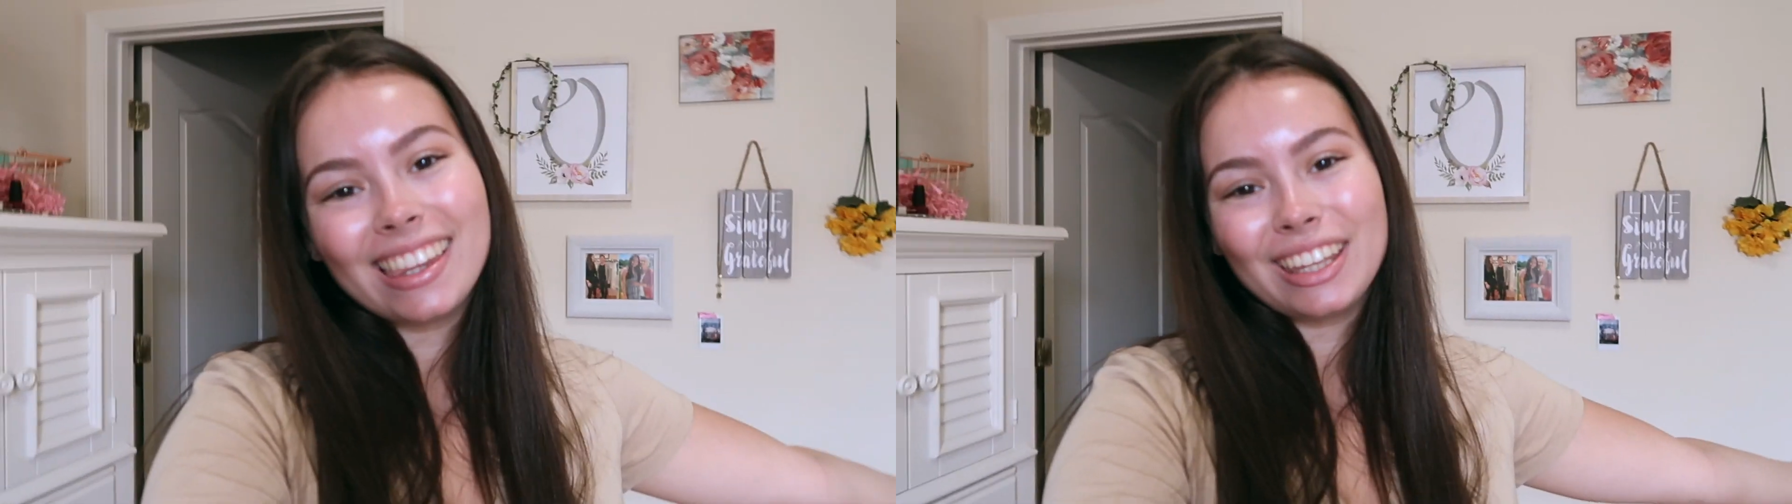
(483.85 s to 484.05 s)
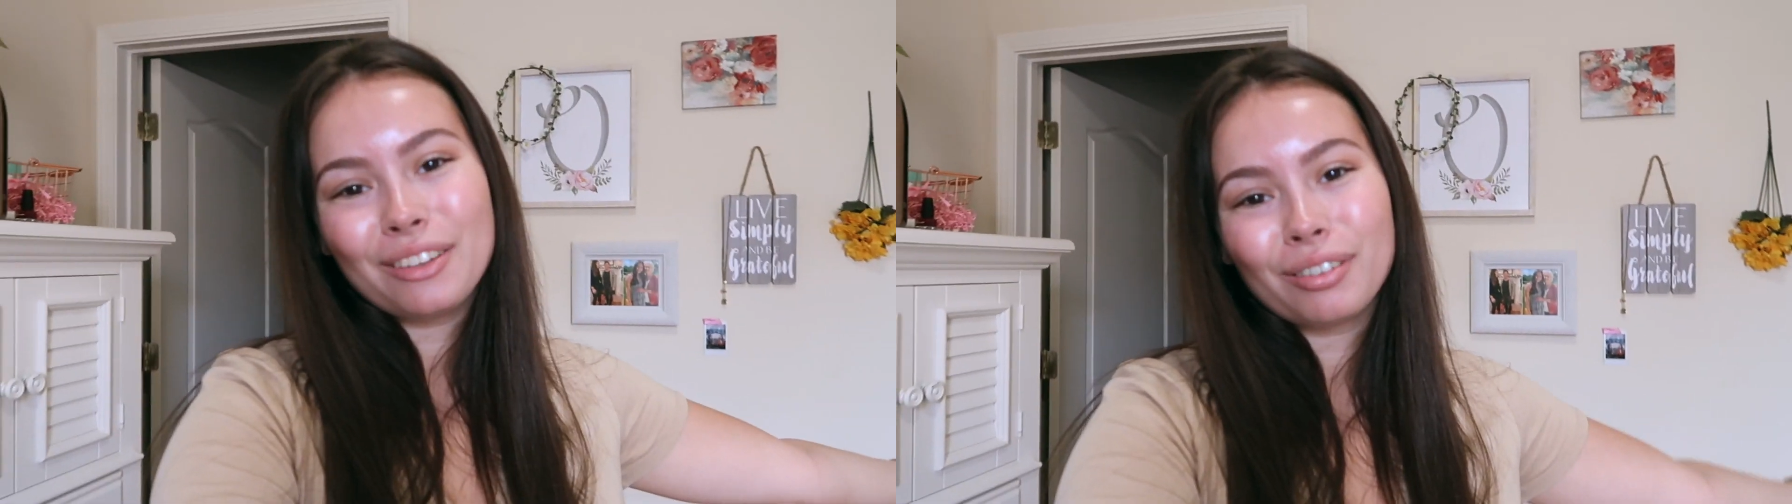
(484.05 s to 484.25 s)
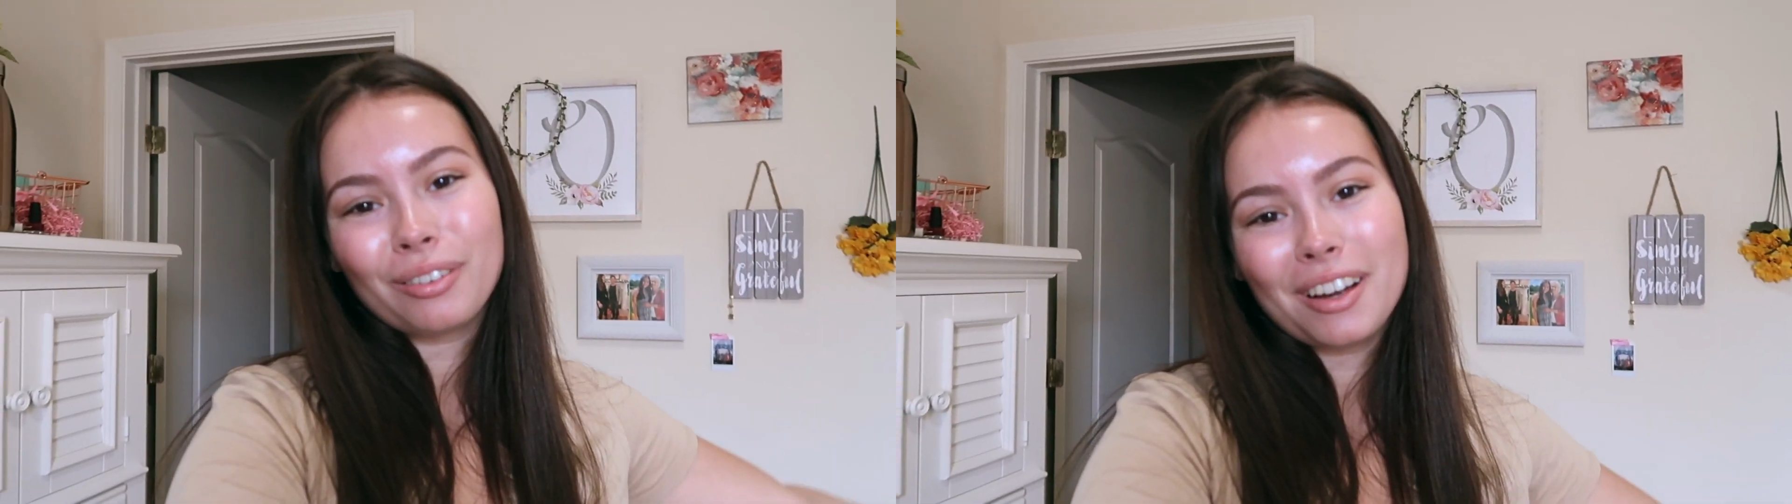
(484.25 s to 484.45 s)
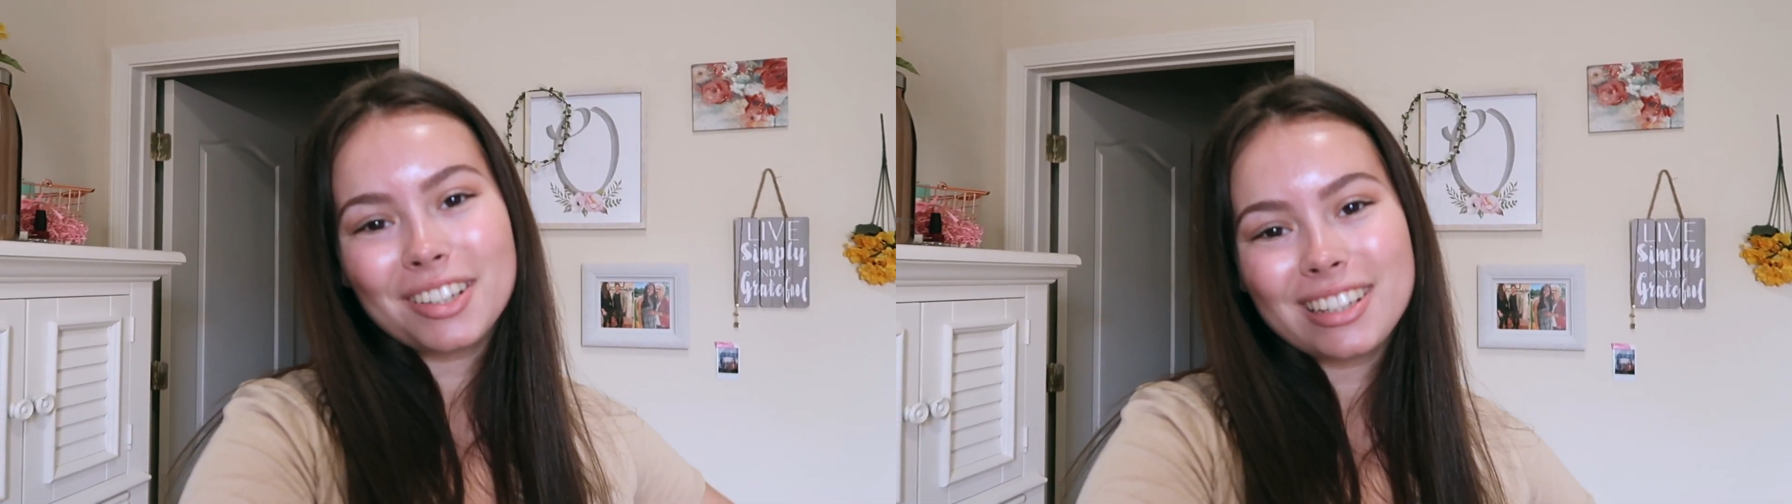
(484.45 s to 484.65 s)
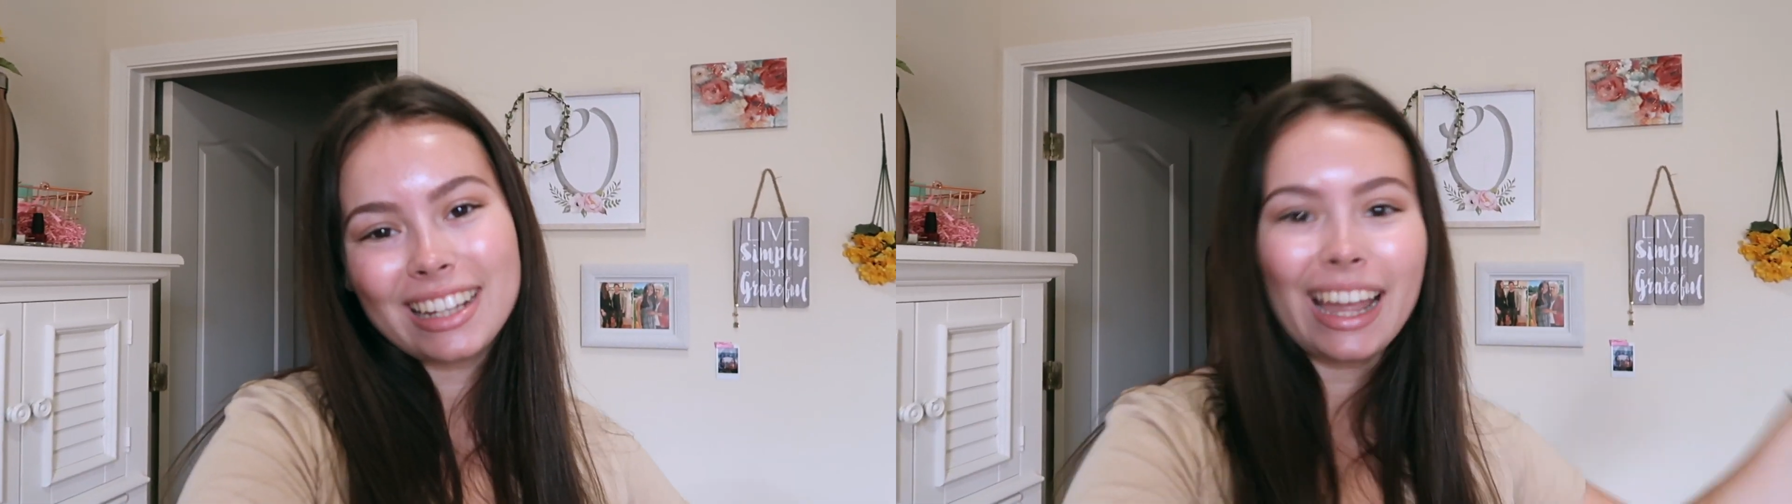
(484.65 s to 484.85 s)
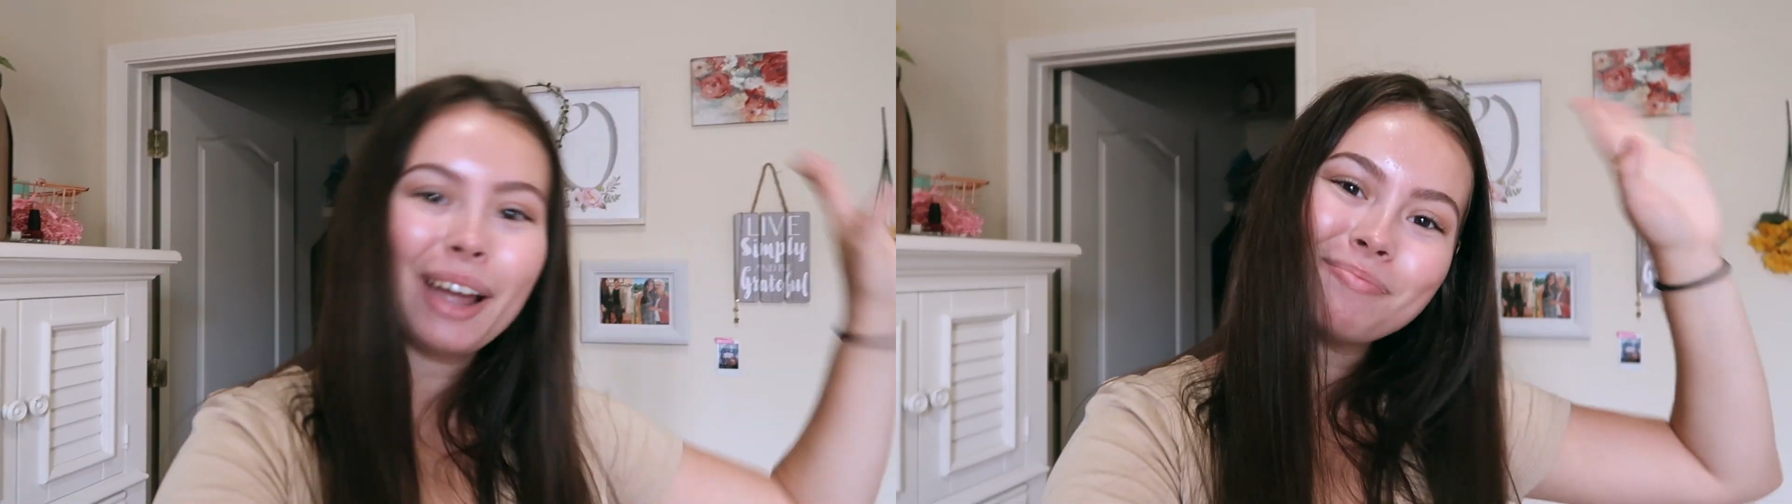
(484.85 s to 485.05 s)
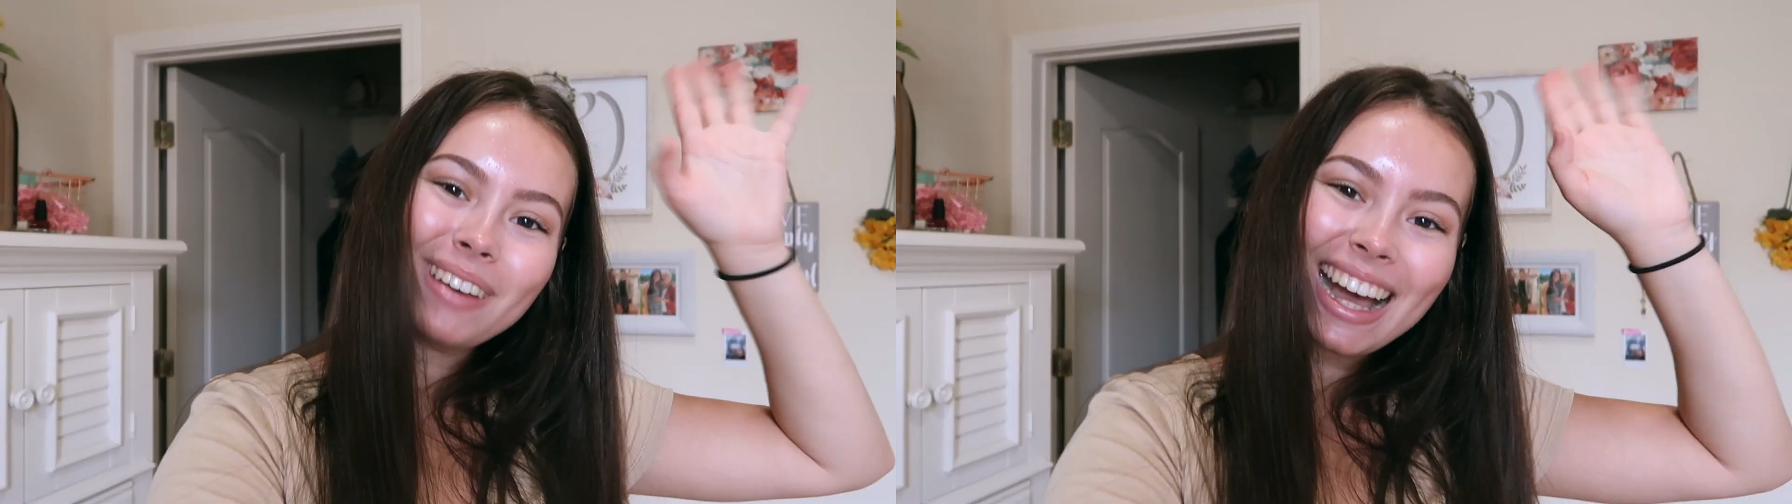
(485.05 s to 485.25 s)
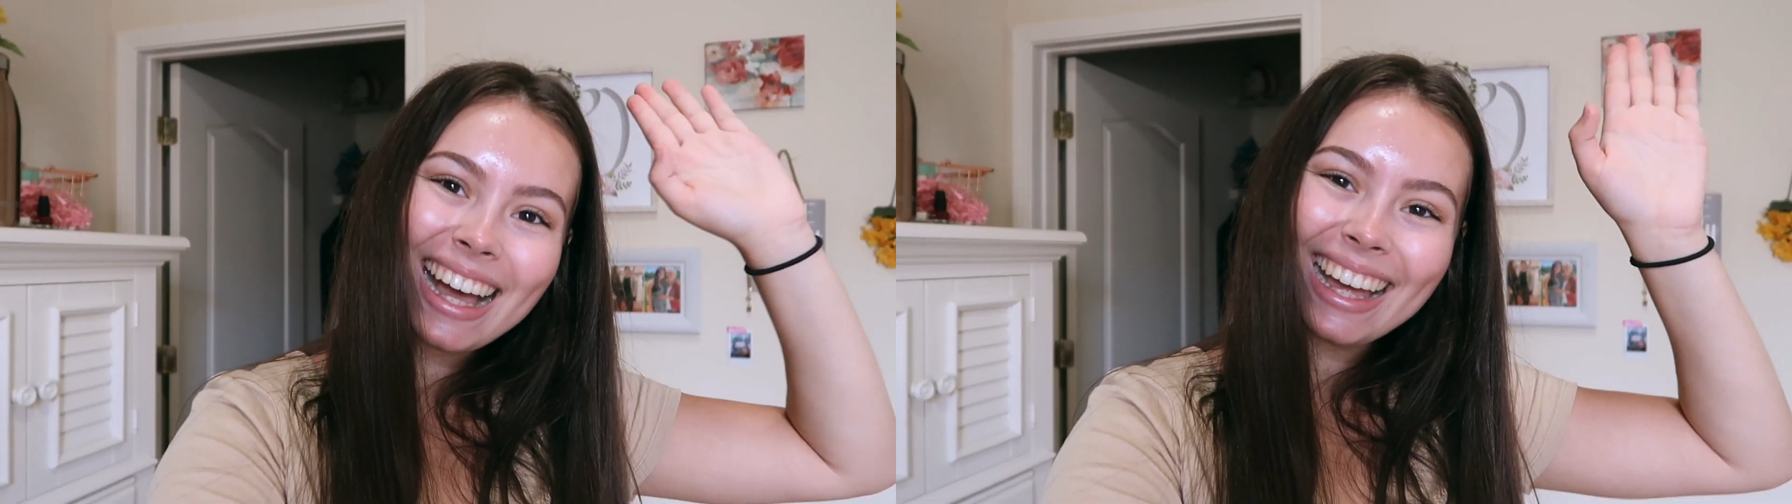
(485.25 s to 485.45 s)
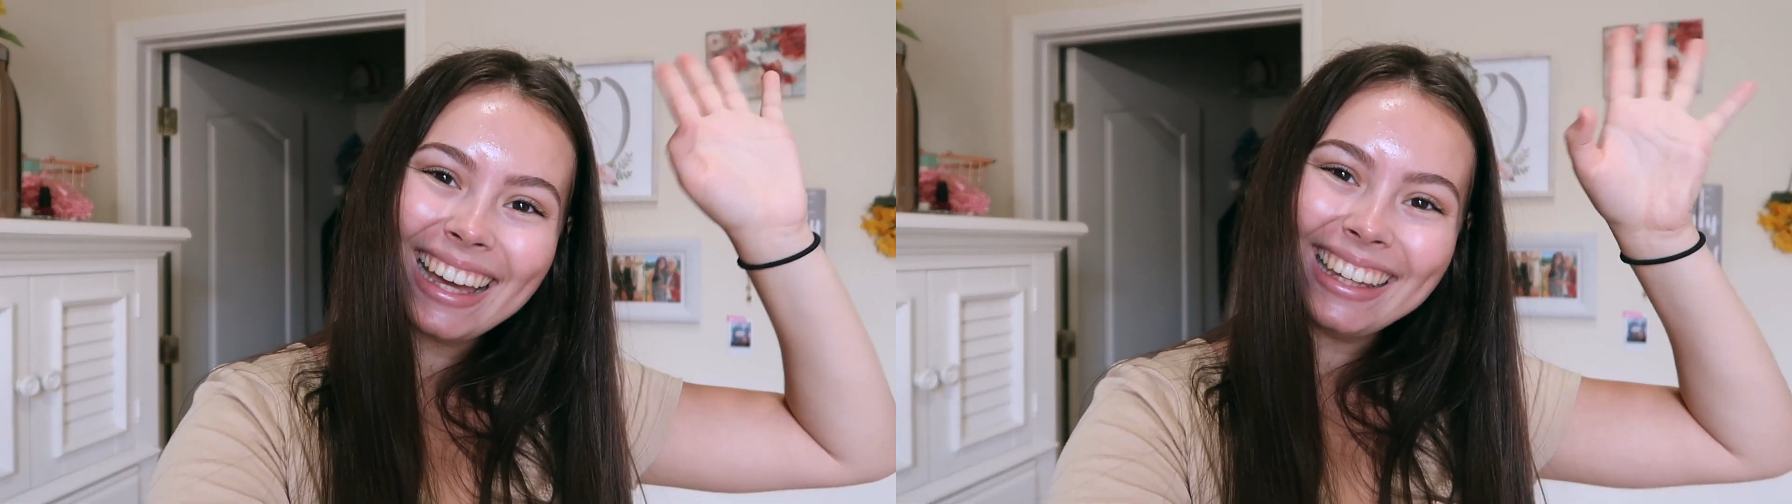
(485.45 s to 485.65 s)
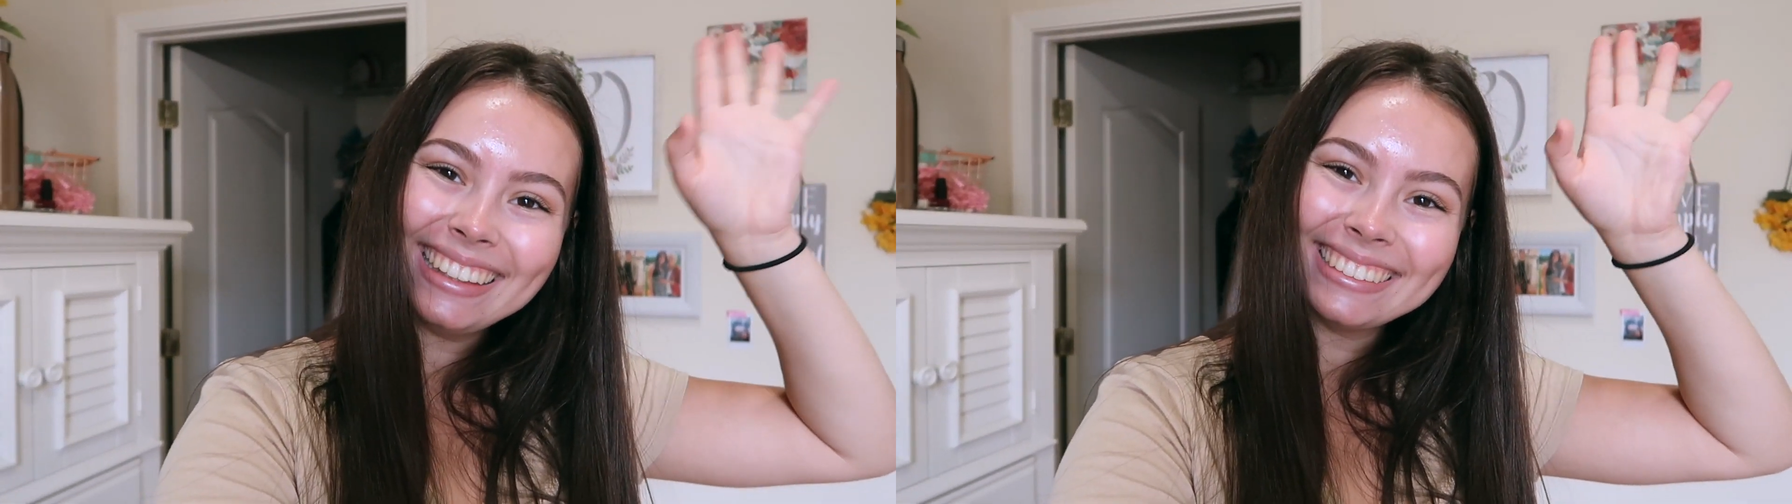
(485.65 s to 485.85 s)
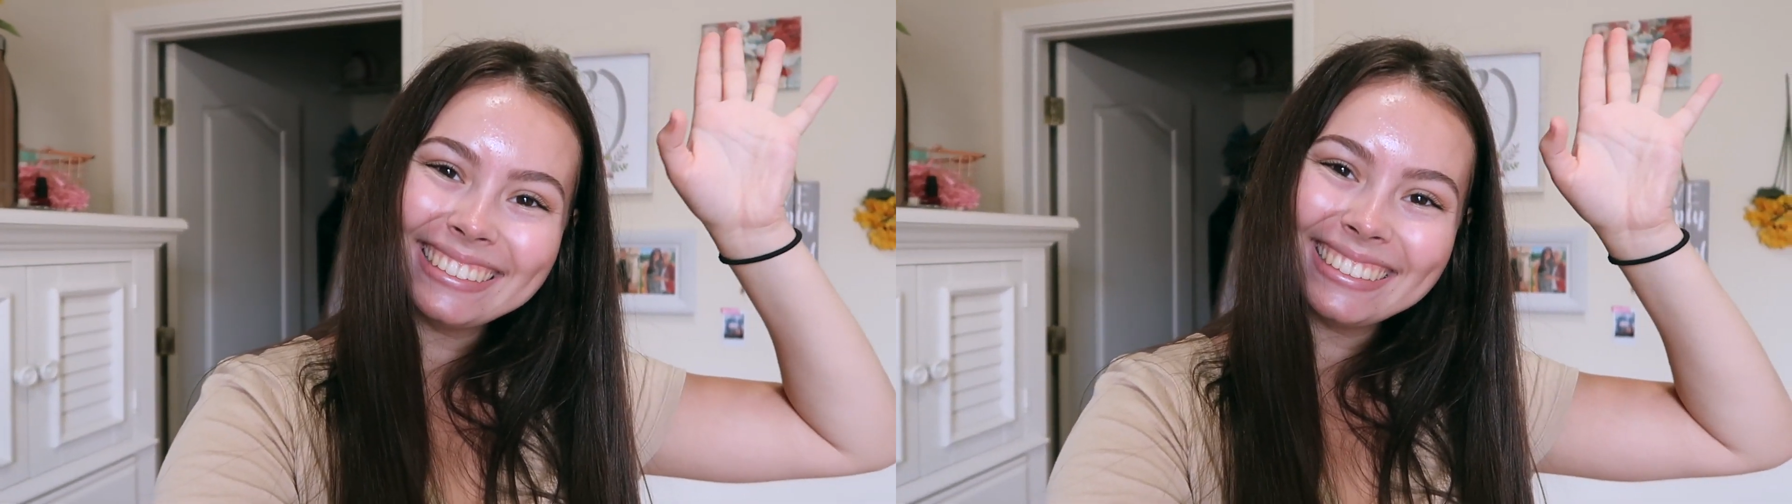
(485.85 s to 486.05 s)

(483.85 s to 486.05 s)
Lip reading: Thank you for watching. Bye.